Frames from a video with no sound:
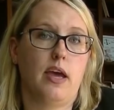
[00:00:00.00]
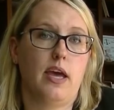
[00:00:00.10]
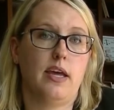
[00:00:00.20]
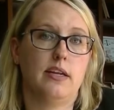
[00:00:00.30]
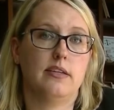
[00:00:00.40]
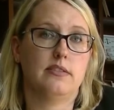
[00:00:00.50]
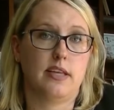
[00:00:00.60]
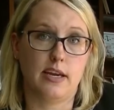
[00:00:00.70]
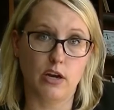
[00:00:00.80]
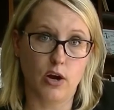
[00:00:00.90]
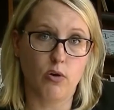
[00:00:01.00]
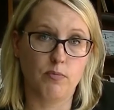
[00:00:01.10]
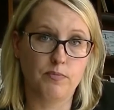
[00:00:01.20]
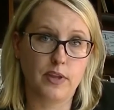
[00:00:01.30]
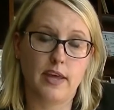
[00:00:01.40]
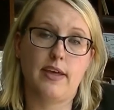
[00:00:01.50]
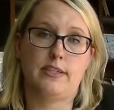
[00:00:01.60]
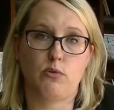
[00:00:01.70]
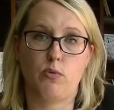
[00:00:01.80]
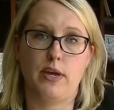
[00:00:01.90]
and say no. And that's
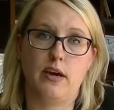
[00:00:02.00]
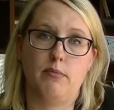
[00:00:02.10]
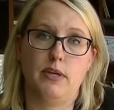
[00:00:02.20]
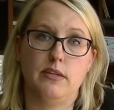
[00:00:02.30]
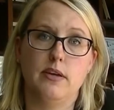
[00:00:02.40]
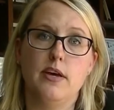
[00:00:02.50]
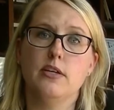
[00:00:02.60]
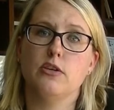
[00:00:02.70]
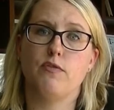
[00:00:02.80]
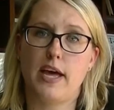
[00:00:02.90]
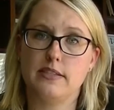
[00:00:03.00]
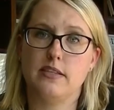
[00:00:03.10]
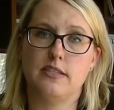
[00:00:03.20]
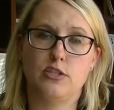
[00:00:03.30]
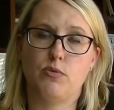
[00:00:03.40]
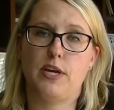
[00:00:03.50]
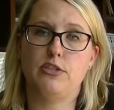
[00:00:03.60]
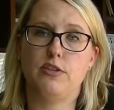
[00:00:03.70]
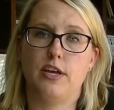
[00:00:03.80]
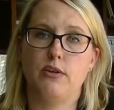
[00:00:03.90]
where we come in. So if that's the
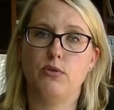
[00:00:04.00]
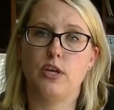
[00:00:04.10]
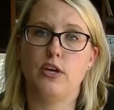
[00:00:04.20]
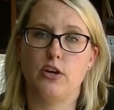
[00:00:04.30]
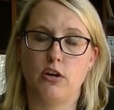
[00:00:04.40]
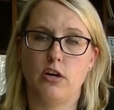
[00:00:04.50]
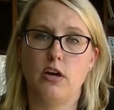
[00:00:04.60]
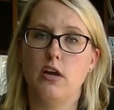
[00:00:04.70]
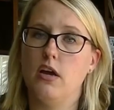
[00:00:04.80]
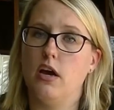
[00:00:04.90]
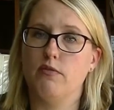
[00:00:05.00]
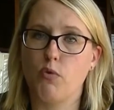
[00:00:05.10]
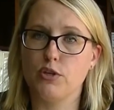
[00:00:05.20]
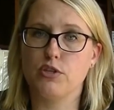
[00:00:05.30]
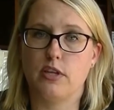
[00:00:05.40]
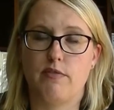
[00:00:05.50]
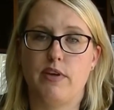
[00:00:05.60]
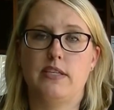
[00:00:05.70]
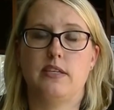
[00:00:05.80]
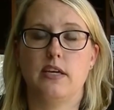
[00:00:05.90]
situation that you think you're unfortunately
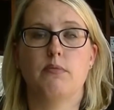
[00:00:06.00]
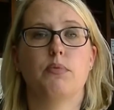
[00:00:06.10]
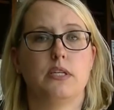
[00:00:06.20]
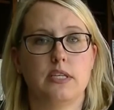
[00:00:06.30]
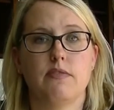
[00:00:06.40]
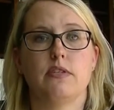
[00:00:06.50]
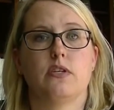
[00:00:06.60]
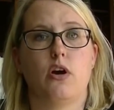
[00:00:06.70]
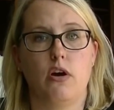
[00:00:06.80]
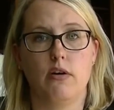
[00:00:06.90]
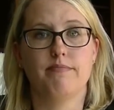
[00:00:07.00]
facing, please give us a call.